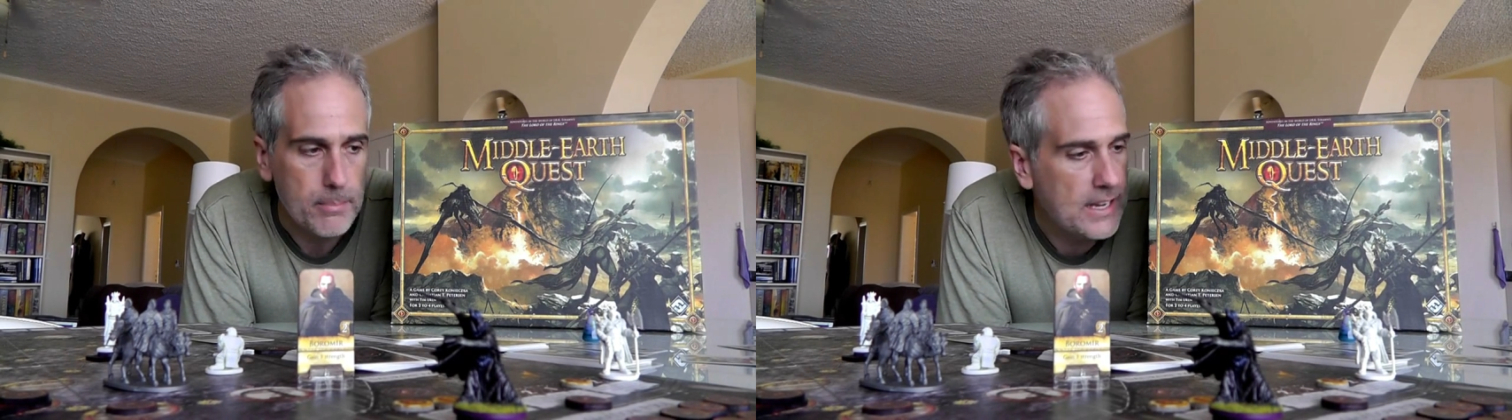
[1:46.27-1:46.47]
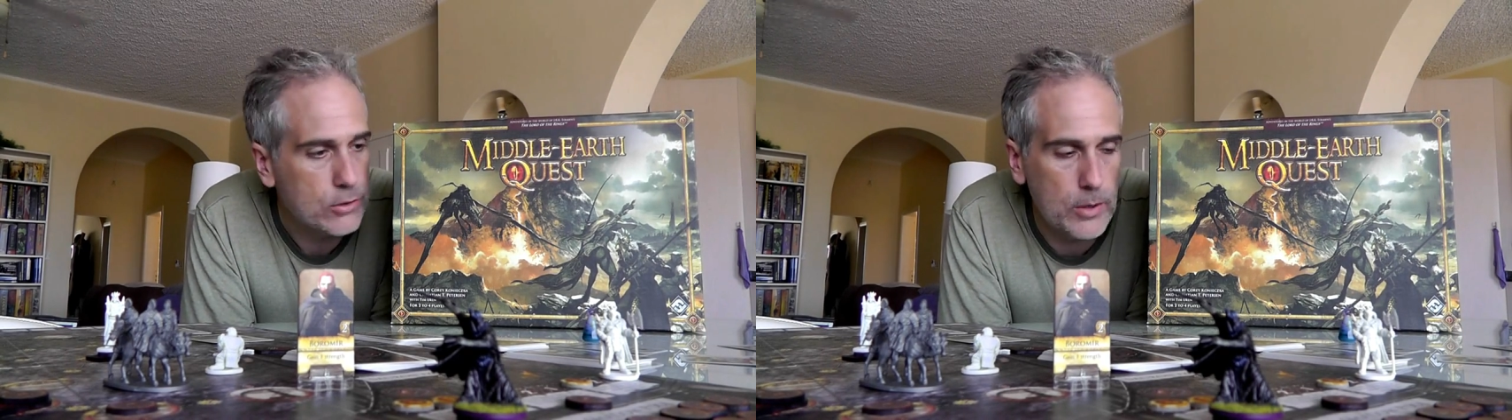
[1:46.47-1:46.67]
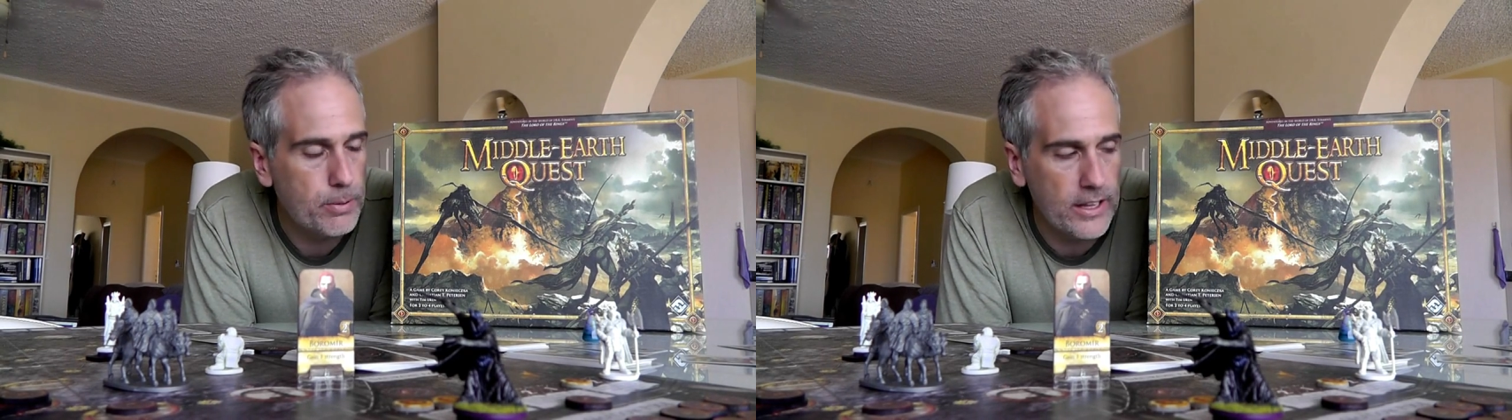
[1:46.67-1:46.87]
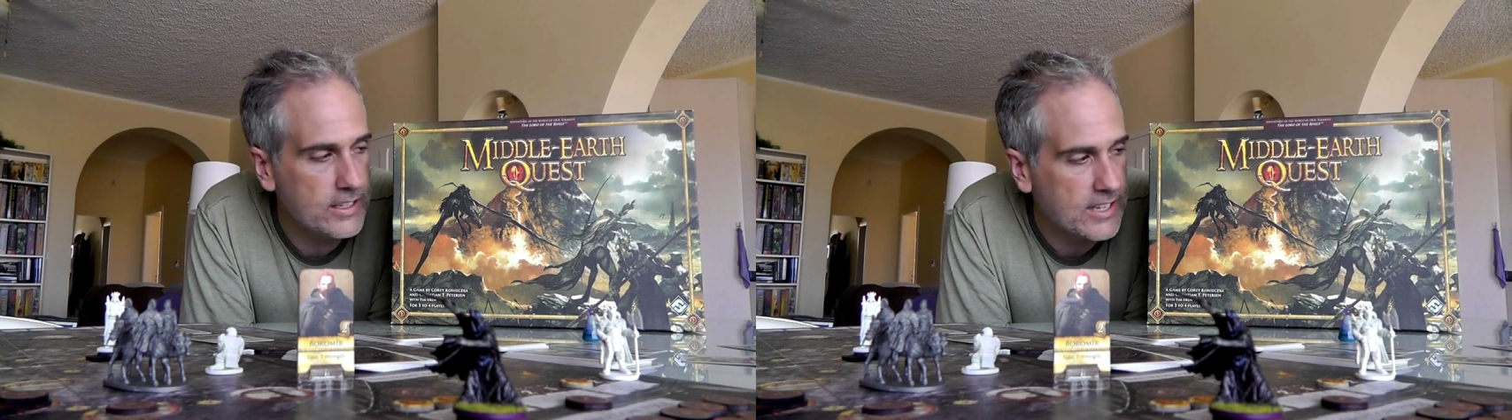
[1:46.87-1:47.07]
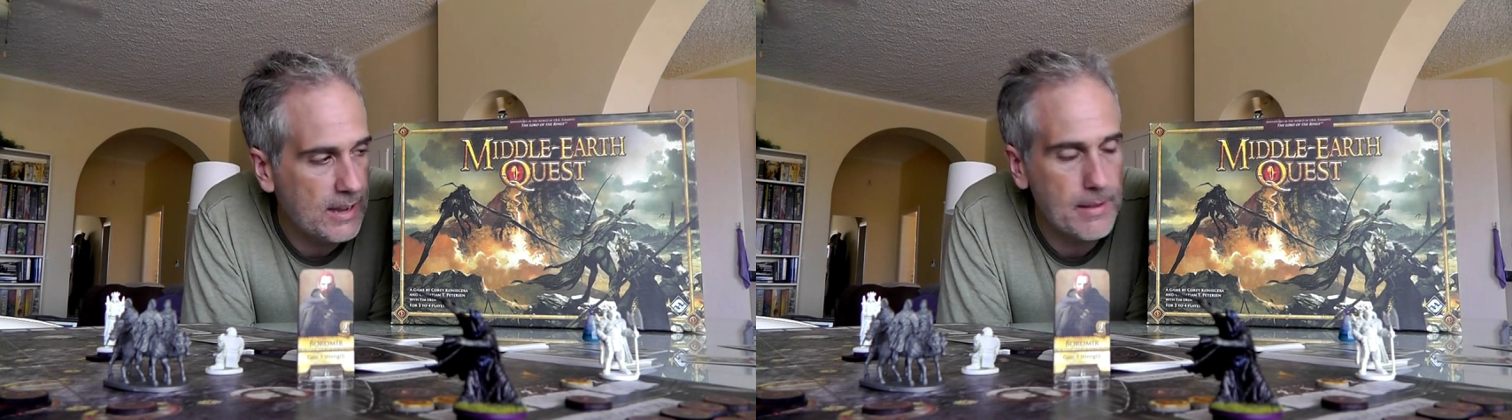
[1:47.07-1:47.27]
means we play
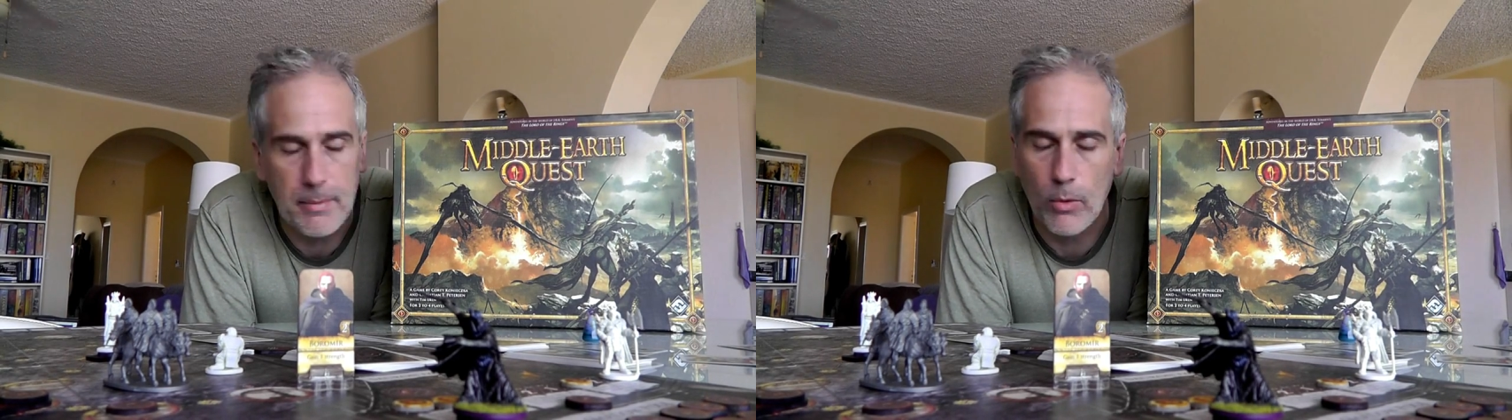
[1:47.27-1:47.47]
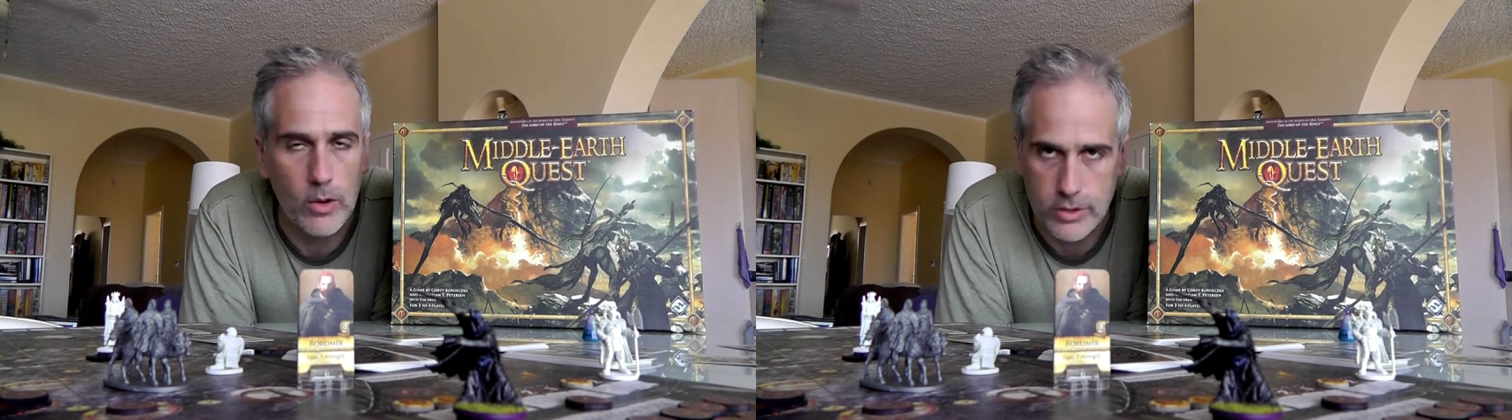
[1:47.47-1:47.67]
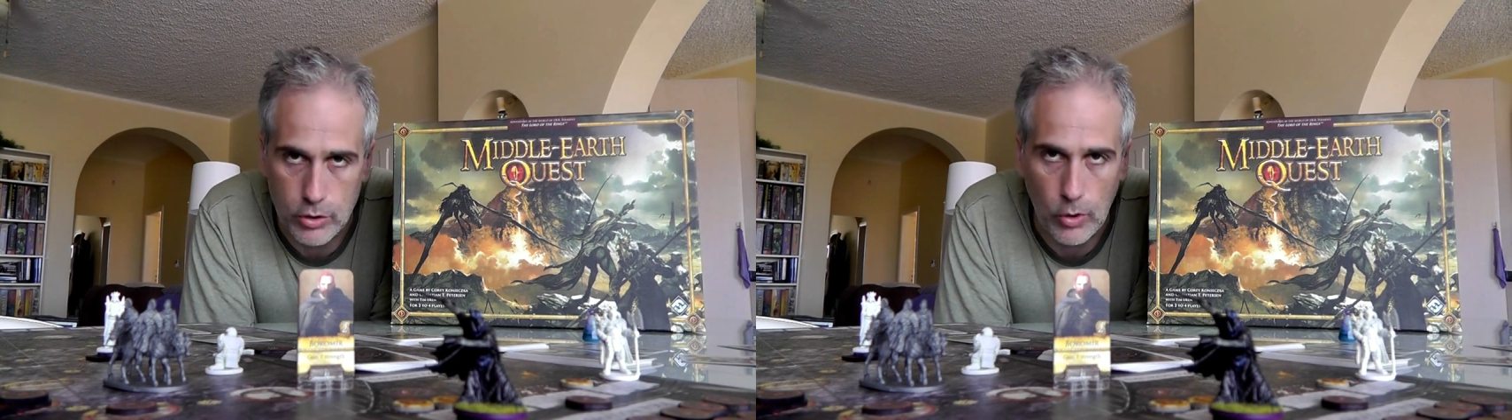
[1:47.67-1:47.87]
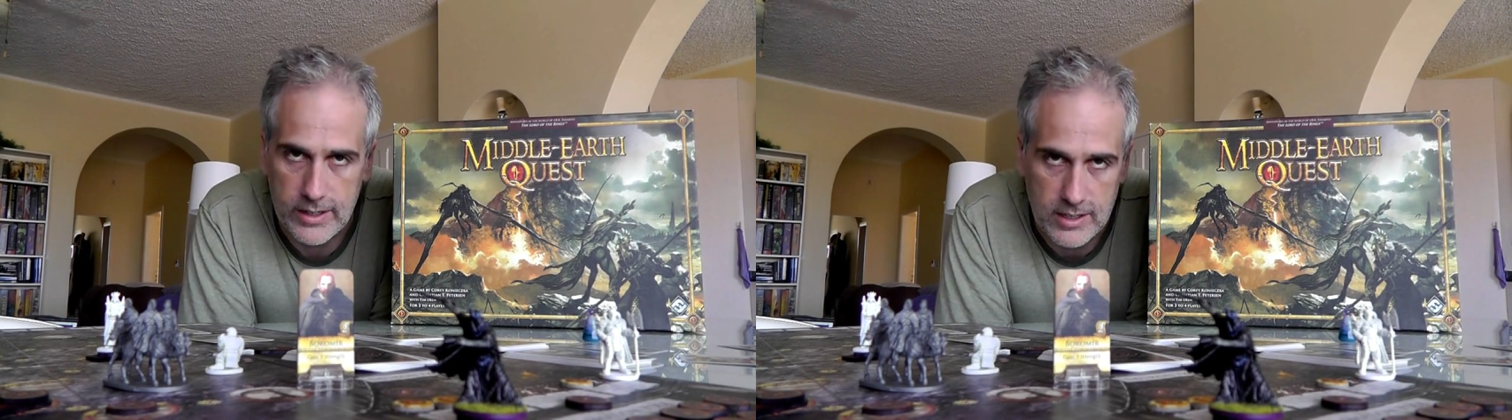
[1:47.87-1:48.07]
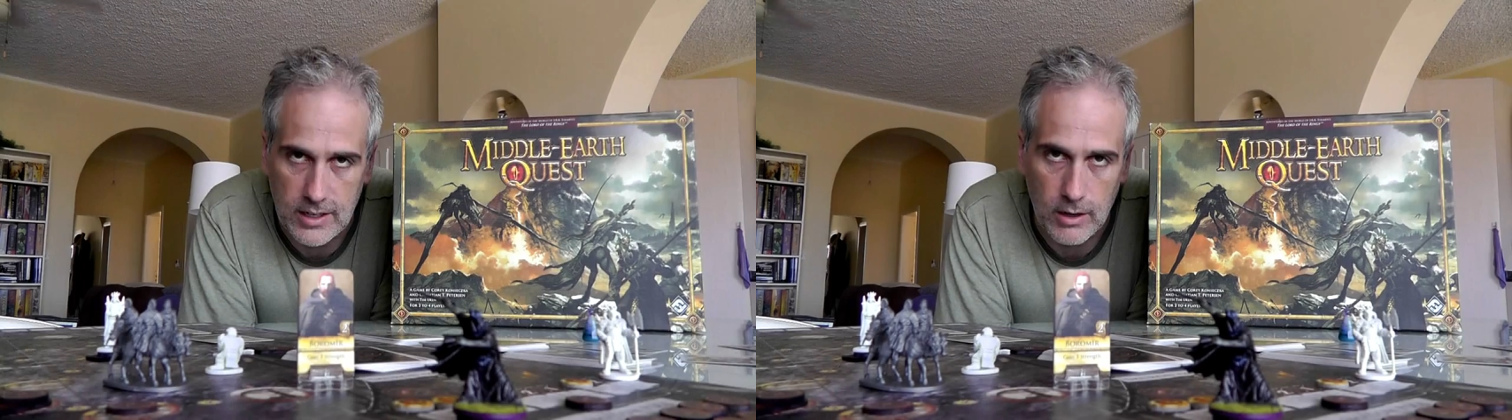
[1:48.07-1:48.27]
this game maybe once or twice